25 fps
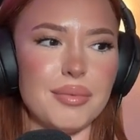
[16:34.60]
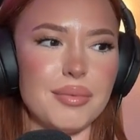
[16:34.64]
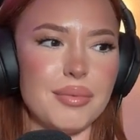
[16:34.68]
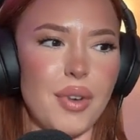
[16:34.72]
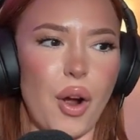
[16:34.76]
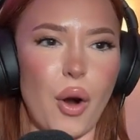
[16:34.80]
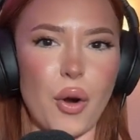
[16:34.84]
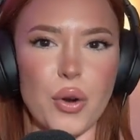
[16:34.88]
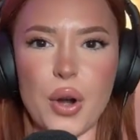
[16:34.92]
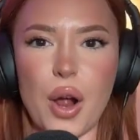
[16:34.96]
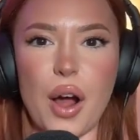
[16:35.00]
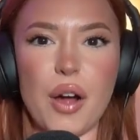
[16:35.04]

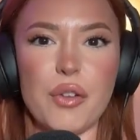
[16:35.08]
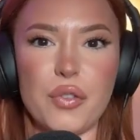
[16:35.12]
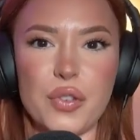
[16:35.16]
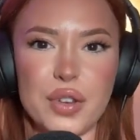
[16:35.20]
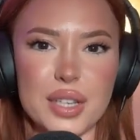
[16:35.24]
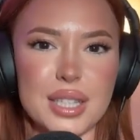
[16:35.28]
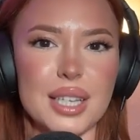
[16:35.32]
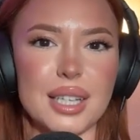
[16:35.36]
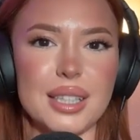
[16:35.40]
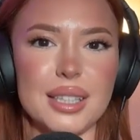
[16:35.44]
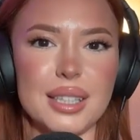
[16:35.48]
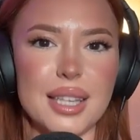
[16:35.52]
are not
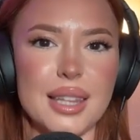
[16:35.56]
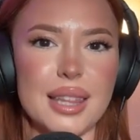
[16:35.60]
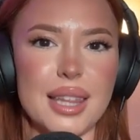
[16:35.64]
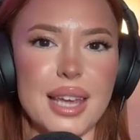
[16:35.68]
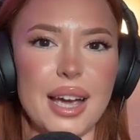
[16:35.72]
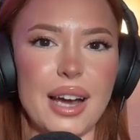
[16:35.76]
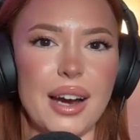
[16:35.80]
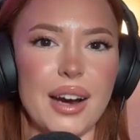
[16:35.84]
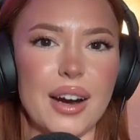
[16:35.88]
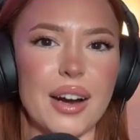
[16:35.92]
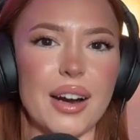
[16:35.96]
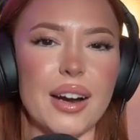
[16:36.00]
physically
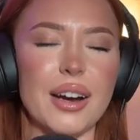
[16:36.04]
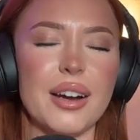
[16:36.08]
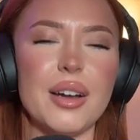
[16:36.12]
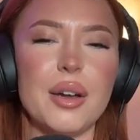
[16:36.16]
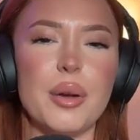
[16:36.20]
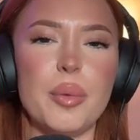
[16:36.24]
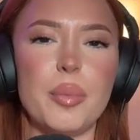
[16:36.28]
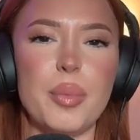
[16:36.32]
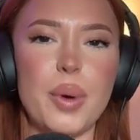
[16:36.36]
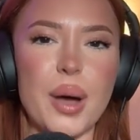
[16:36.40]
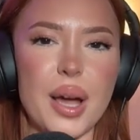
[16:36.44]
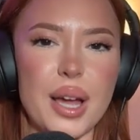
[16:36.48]
there,
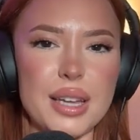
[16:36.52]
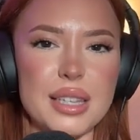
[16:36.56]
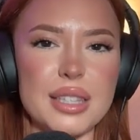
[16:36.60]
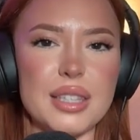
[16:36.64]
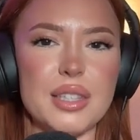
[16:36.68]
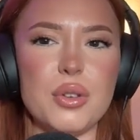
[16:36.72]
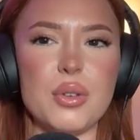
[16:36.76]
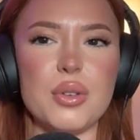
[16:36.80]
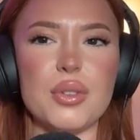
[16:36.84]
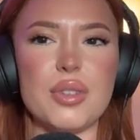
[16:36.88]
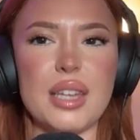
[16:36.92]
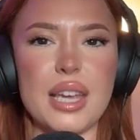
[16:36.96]

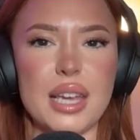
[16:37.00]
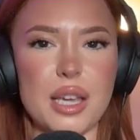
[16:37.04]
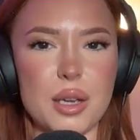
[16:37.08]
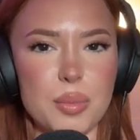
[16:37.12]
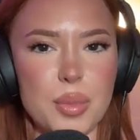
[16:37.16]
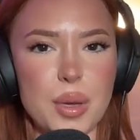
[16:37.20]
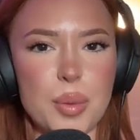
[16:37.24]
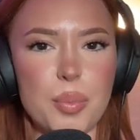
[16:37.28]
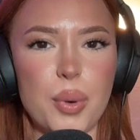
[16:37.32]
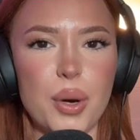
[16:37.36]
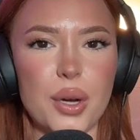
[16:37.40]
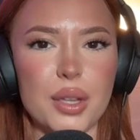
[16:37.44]
but they
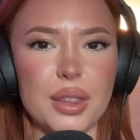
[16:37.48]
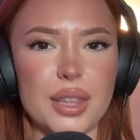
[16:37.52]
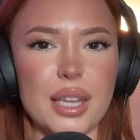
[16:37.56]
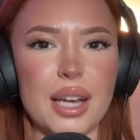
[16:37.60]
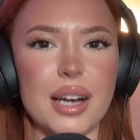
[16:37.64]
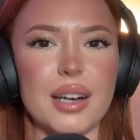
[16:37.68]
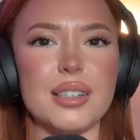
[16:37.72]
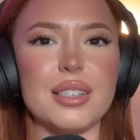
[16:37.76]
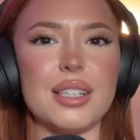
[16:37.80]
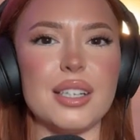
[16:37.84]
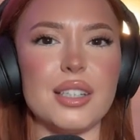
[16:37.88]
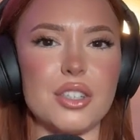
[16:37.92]
can be put
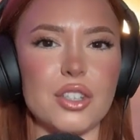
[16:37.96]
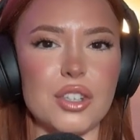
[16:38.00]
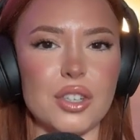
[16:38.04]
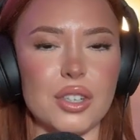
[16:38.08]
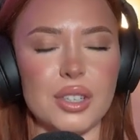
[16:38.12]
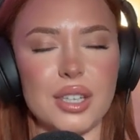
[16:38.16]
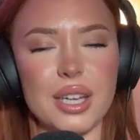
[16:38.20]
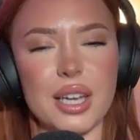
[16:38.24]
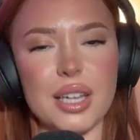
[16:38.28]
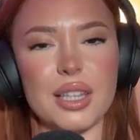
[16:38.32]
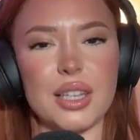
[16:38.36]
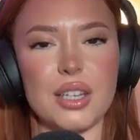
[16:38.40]
there
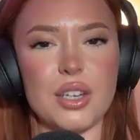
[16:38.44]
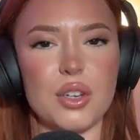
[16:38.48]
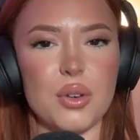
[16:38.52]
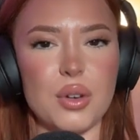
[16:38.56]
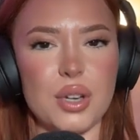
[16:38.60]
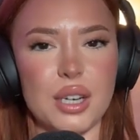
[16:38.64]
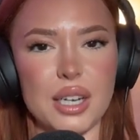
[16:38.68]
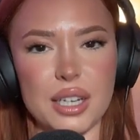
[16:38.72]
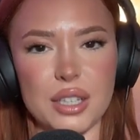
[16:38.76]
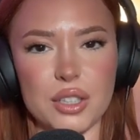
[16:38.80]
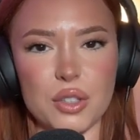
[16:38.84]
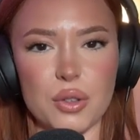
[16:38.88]
digitally, and then
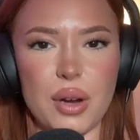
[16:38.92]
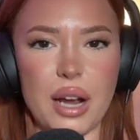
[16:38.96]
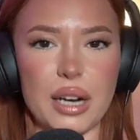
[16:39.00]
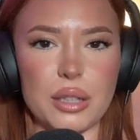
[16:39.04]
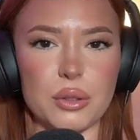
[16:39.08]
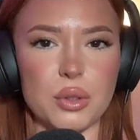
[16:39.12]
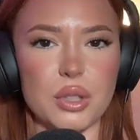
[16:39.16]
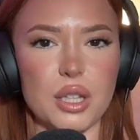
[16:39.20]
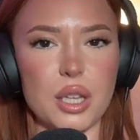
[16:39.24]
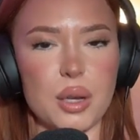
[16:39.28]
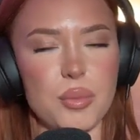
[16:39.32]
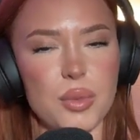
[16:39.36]
you can
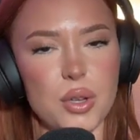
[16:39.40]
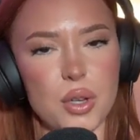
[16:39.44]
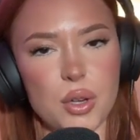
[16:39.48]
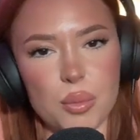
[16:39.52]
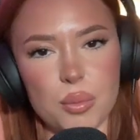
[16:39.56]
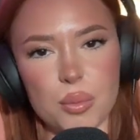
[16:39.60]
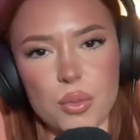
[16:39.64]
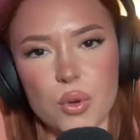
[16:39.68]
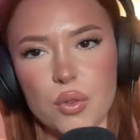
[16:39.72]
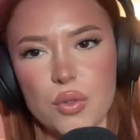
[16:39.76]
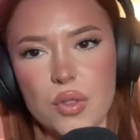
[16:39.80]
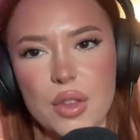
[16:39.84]
interact with them, you
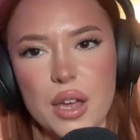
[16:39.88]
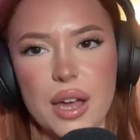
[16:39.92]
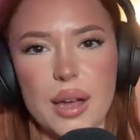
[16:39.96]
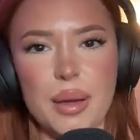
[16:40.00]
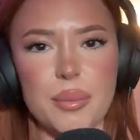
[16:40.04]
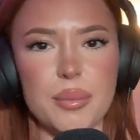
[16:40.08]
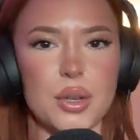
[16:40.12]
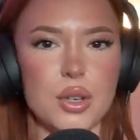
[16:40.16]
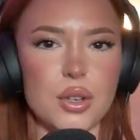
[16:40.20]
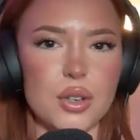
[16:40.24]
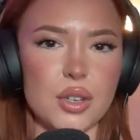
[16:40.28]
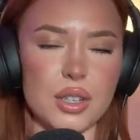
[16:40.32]
can move
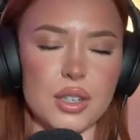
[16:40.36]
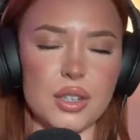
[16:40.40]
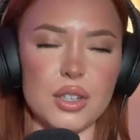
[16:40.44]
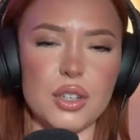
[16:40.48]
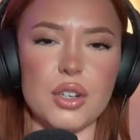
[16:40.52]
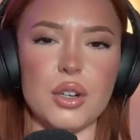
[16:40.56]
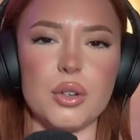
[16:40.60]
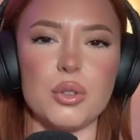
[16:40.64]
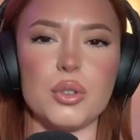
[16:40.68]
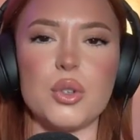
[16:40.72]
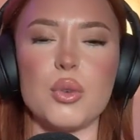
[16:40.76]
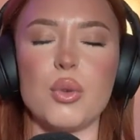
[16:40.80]
them, you
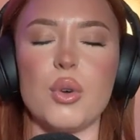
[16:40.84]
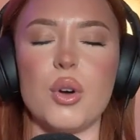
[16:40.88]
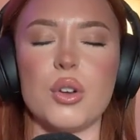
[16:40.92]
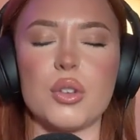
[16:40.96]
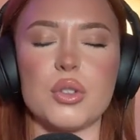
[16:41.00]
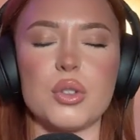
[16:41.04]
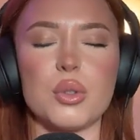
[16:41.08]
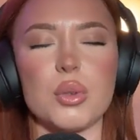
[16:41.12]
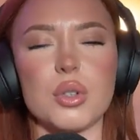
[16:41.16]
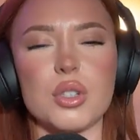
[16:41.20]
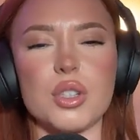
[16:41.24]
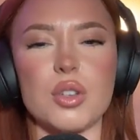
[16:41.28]
can, do
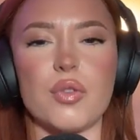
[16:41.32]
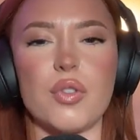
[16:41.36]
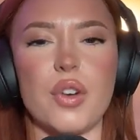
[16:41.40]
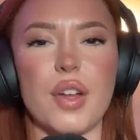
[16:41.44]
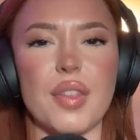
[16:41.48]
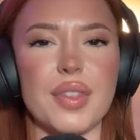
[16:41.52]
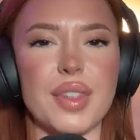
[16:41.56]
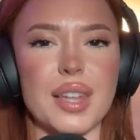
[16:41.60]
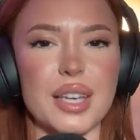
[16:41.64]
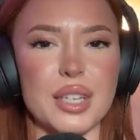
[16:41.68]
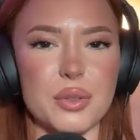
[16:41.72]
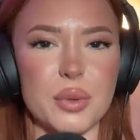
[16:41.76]
all sorts of
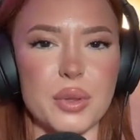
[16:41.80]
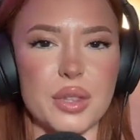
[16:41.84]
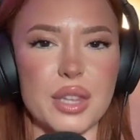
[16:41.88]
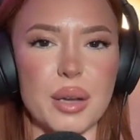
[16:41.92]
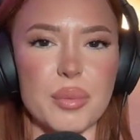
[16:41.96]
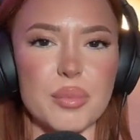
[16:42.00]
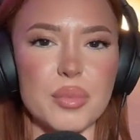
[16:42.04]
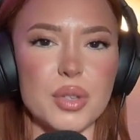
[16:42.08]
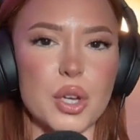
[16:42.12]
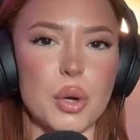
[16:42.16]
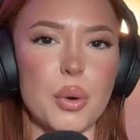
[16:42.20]
fun things with them.